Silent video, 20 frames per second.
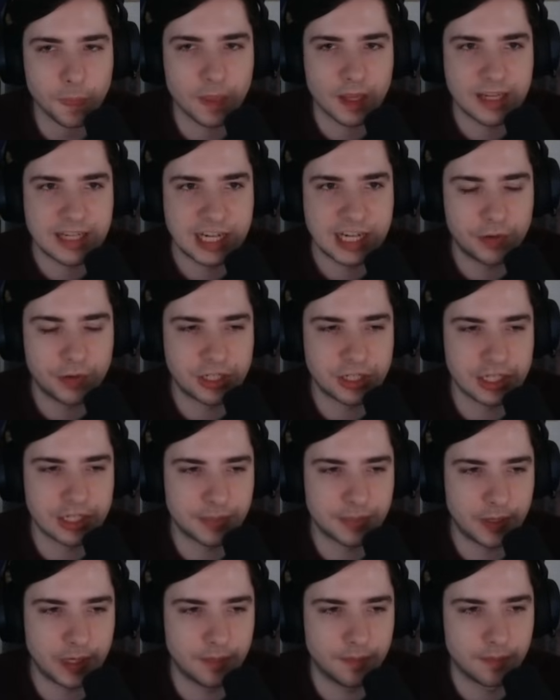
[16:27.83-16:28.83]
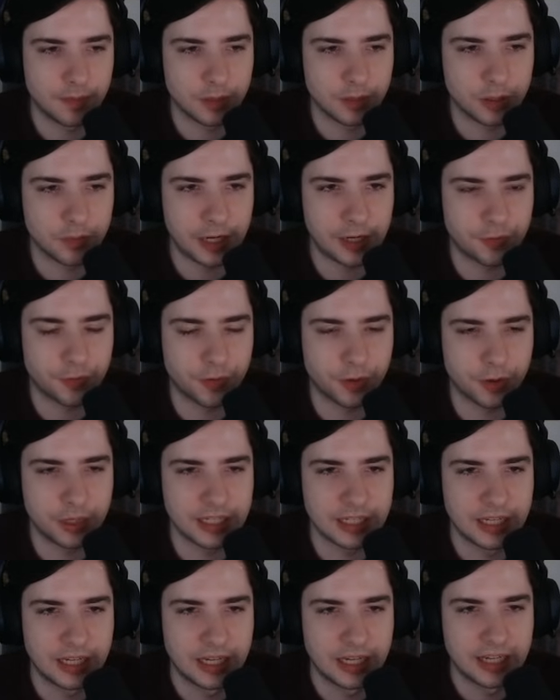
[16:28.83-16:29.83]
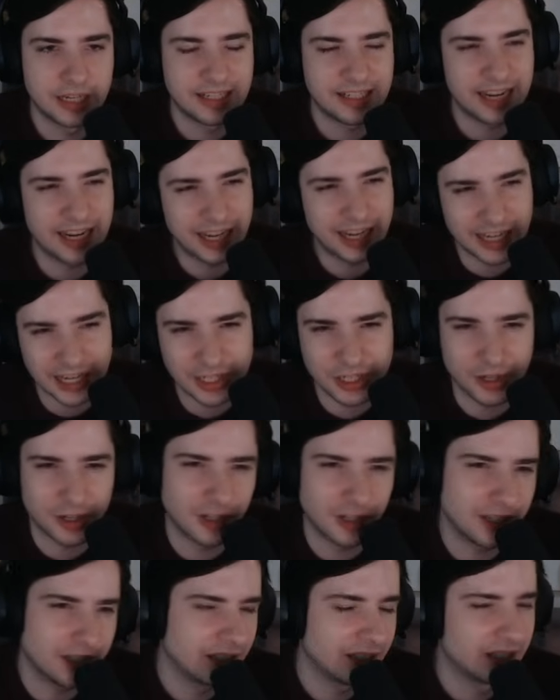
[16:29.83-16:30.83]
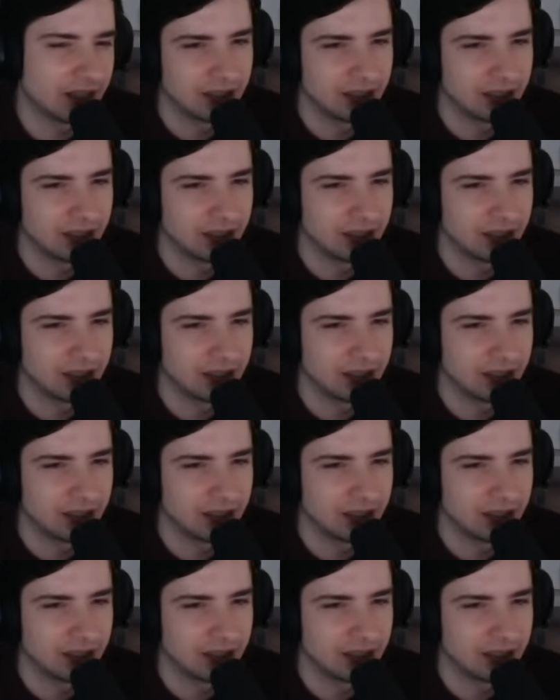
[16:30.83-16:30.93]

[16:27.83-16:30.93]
Sablage as well, great for it. Tinkaton,